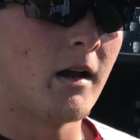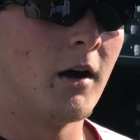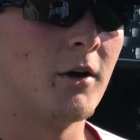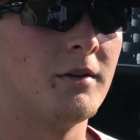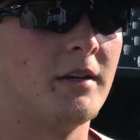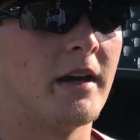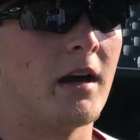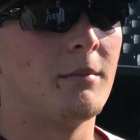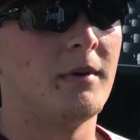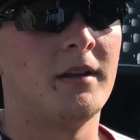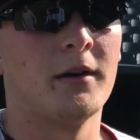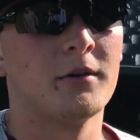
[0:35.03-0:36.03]
Oh, yeah. I
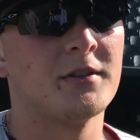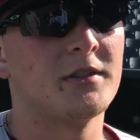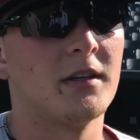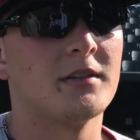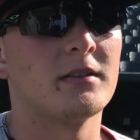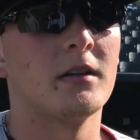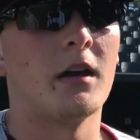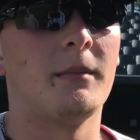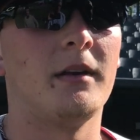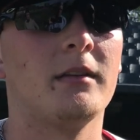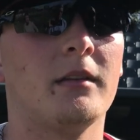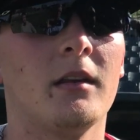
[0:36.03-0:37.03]
mean, it was just, I
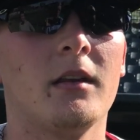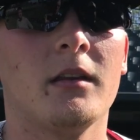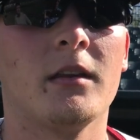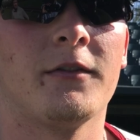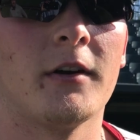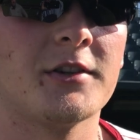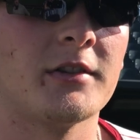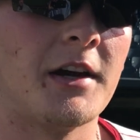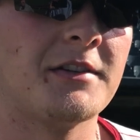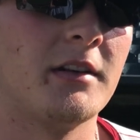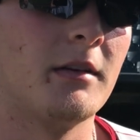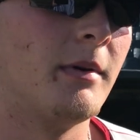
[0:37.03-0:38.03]
mean, the
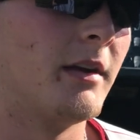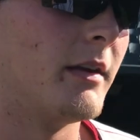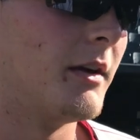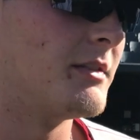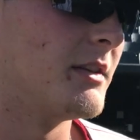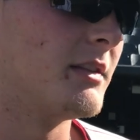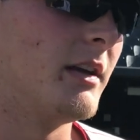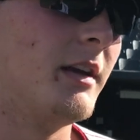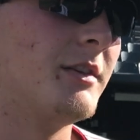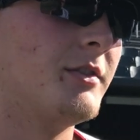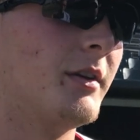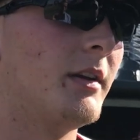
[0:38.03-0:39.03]
frustration had been there since the
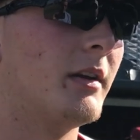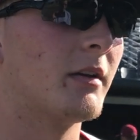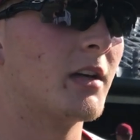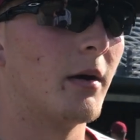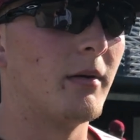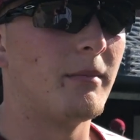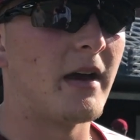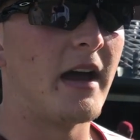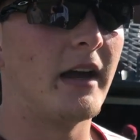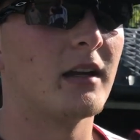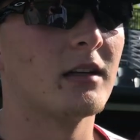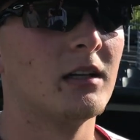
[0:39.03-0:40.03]
injury, you know, coming
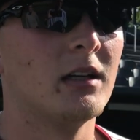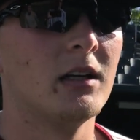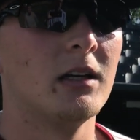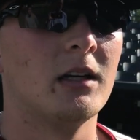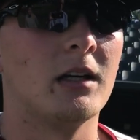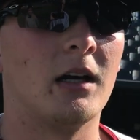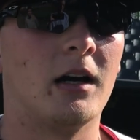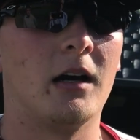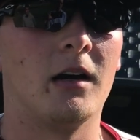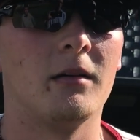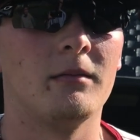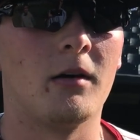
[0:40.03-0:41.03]
back.
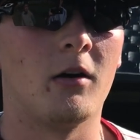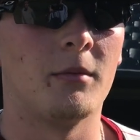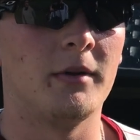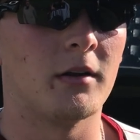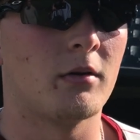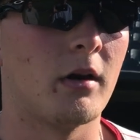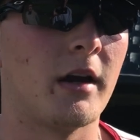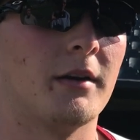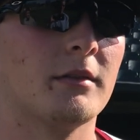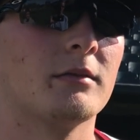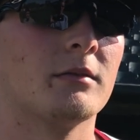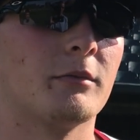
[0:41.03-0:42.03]
My arm didn't
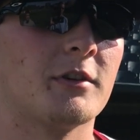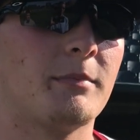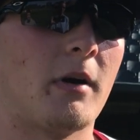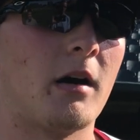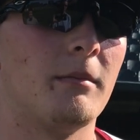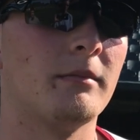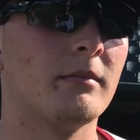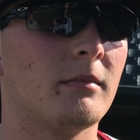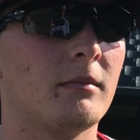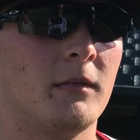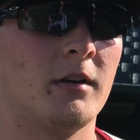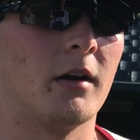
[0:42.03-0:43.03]
quite respond,
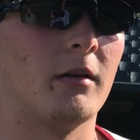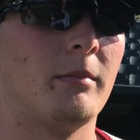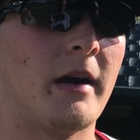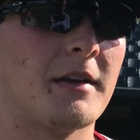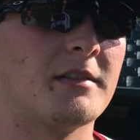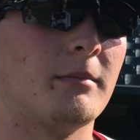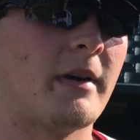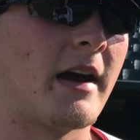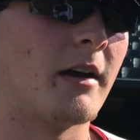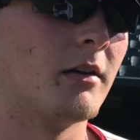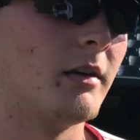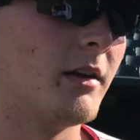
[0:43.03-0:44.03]
you know, bouncing
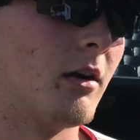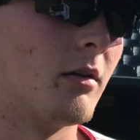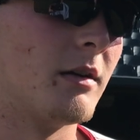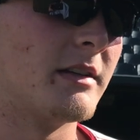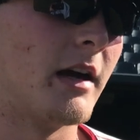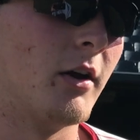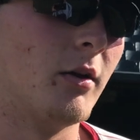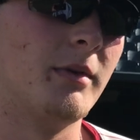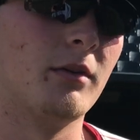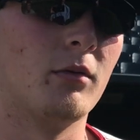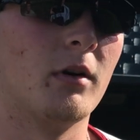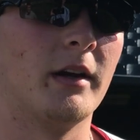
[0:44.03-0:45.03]
back early on as I
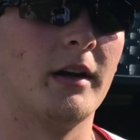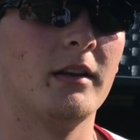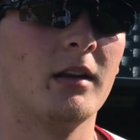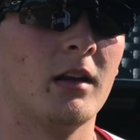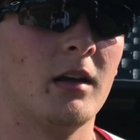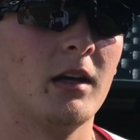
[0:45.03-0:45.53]
hoped it would.